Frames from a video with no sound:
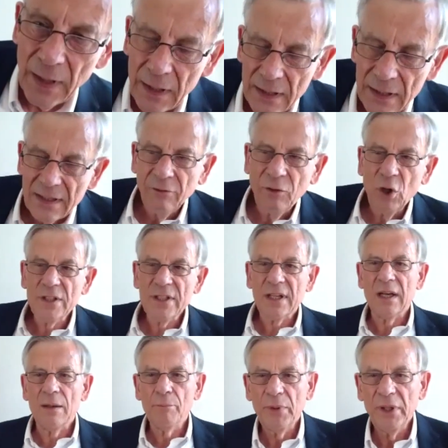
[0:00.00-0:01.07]
There was a
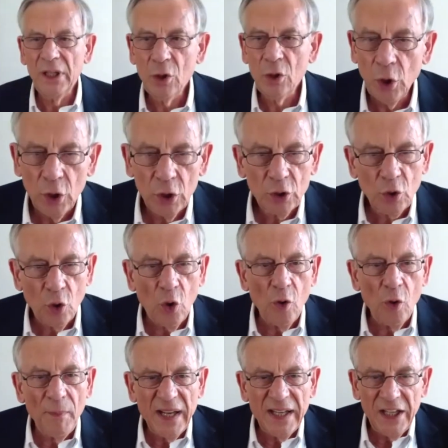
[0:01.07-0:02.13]
company called
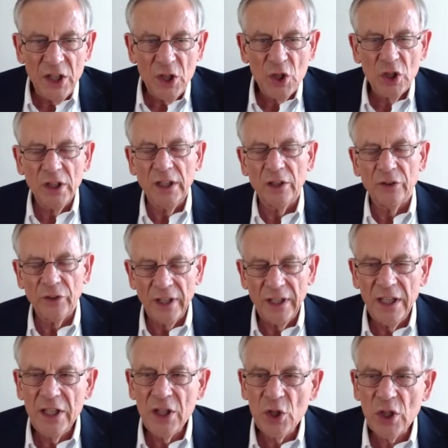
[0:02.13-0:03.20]
Hermann Engineering, a
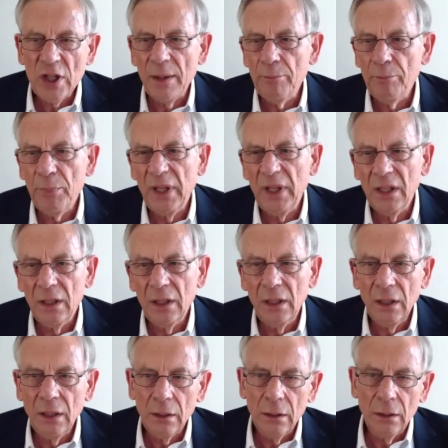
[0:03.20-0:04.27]
hidden
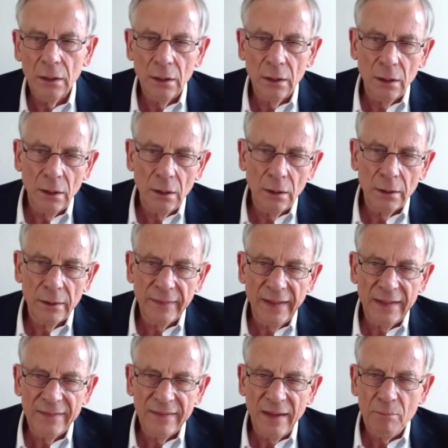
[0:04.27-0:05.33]
champion.
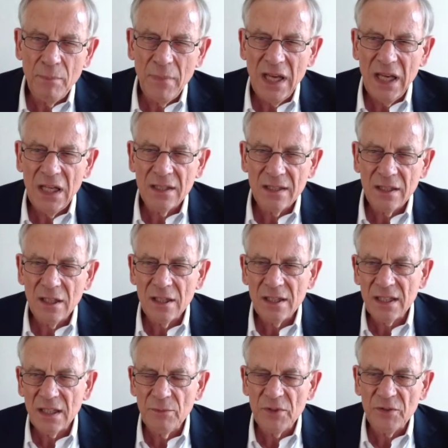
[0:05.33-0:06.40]
They made
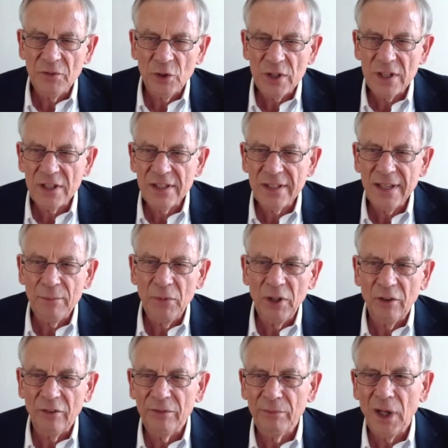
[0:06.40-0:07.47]
systems for the assembly
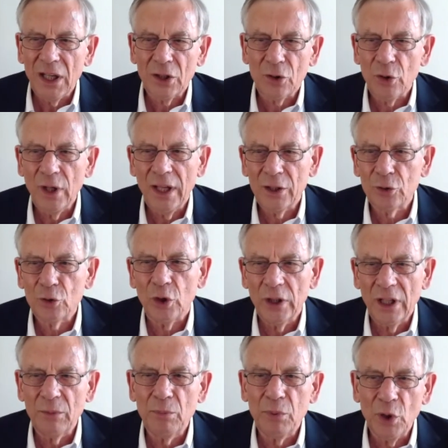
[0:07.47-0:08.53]
of
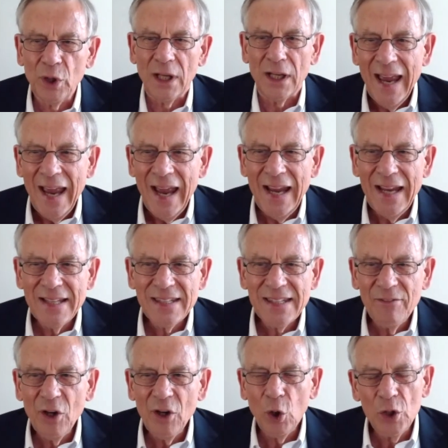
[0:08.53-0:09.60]
microelectronic products. And they
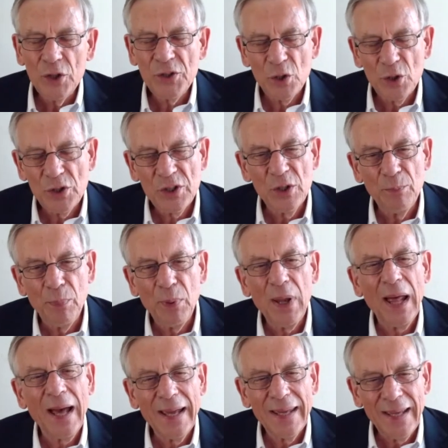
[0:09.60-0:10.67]
were also a
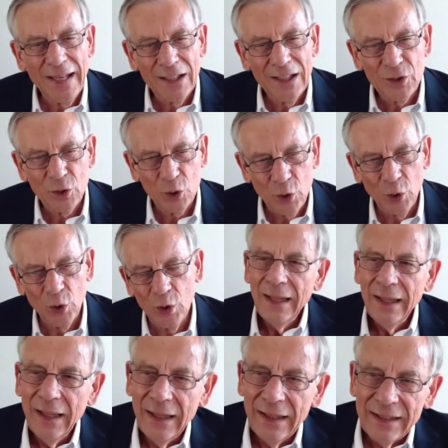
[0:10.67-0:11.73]
supplier to
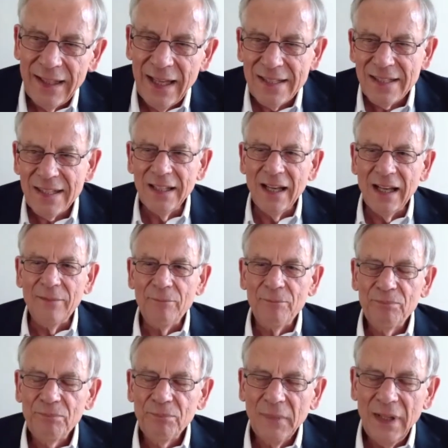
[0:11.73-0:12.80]
Tesla,
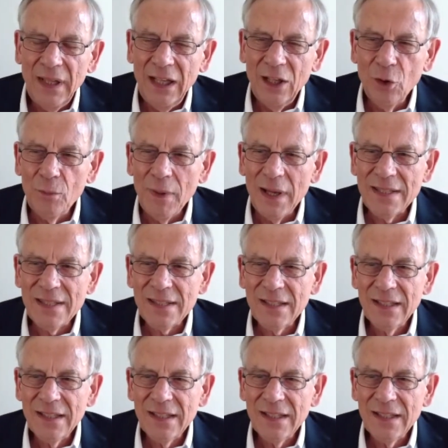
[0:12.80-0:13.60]
Elon Musk.